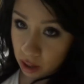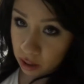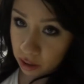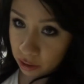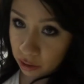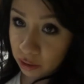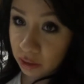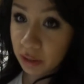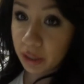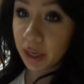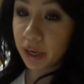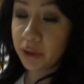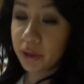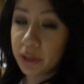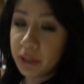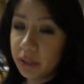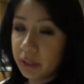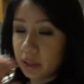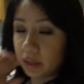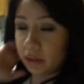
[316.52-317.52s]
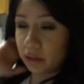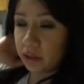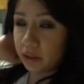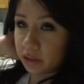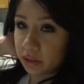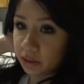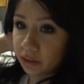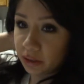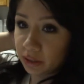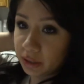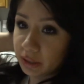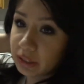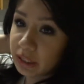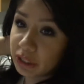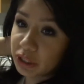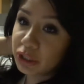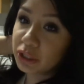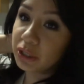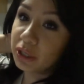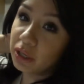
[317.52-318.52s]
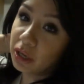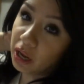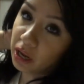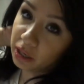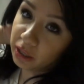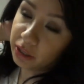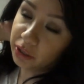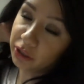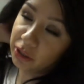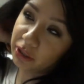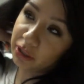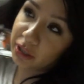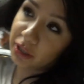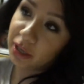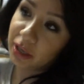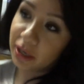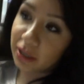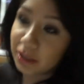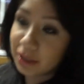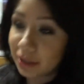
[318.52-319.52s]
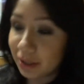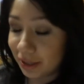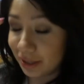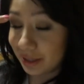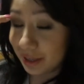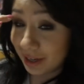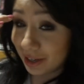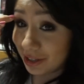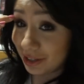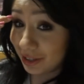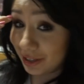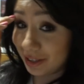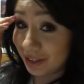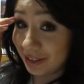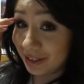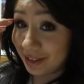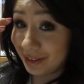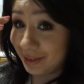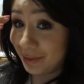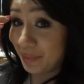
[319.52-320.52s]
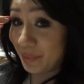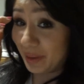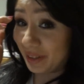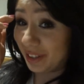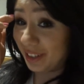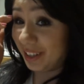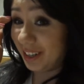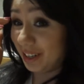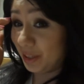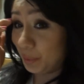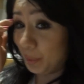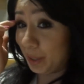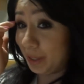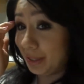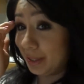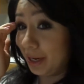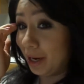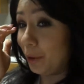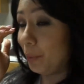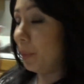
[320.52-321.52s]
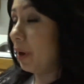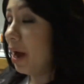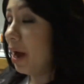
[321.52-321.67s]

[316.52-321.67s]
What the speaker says: A little later in the, no, you know, it's actually a lot later in the day. It's actually about the kids' bedtime.